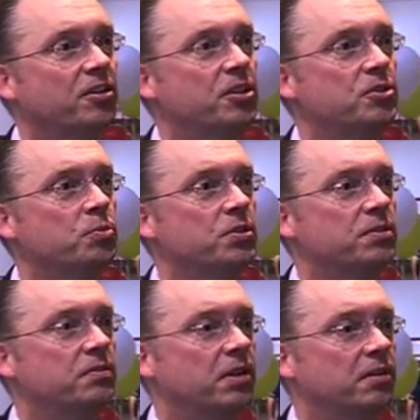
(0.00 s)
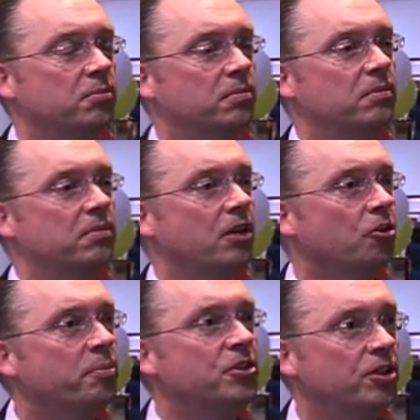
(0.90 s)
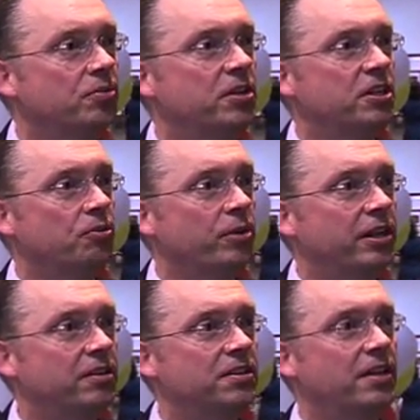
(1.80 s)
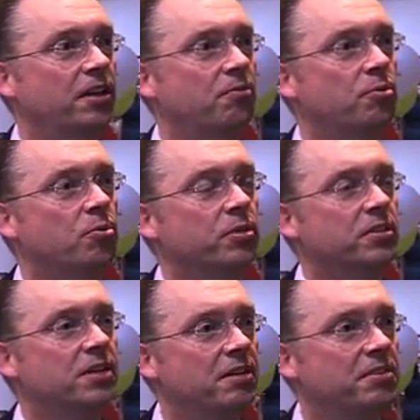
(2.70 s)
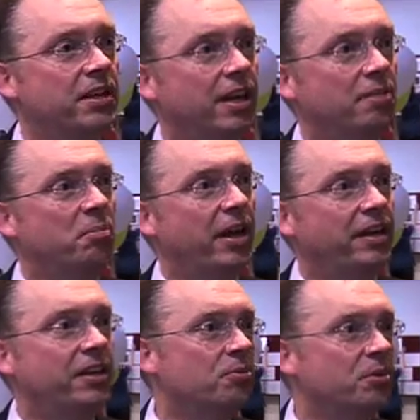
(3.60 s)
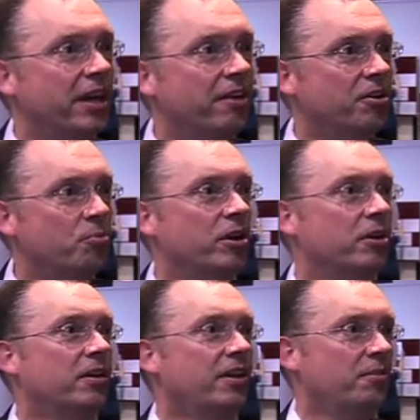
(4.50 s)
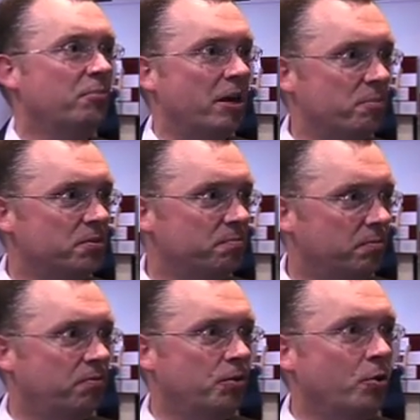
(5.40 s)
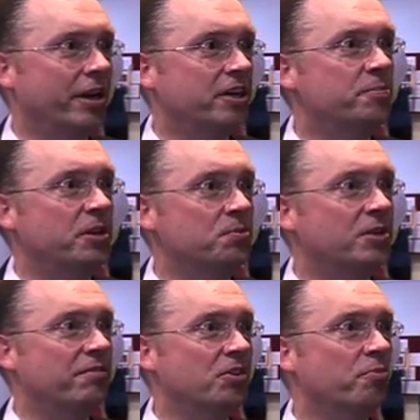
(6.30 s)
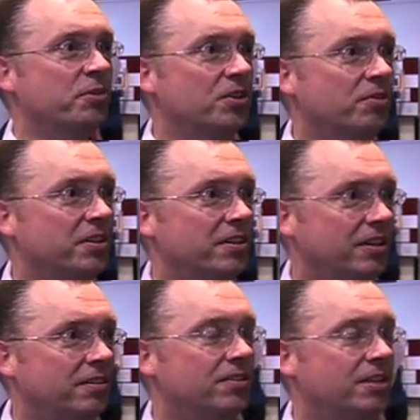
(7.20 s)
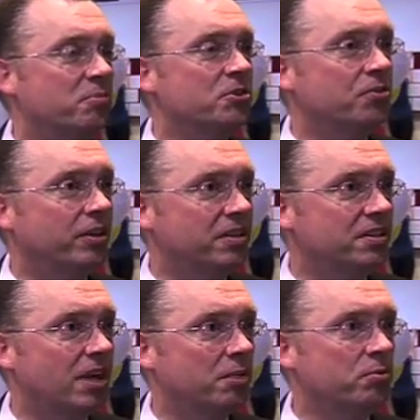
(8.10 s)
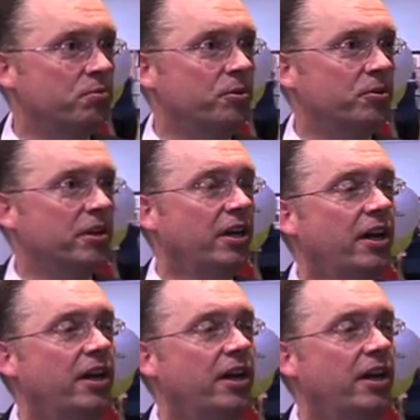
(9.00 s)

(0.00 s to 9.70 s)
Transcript: this was an opportunity really to take forward the safety campaign into an area where perhaps few LHBs would have the opportunity to demonstrate this type of work.